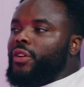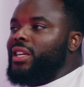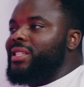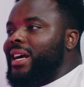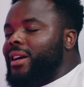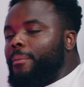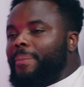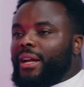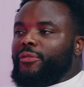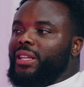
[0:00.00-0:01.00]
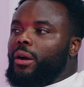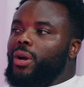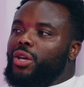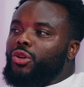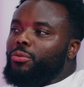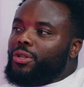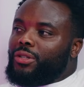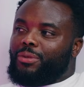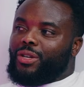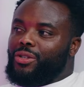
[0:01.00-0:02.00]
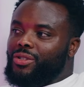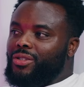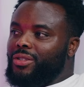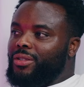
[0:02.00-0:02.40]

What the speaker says: Do you think it's like a bad thing that we're human because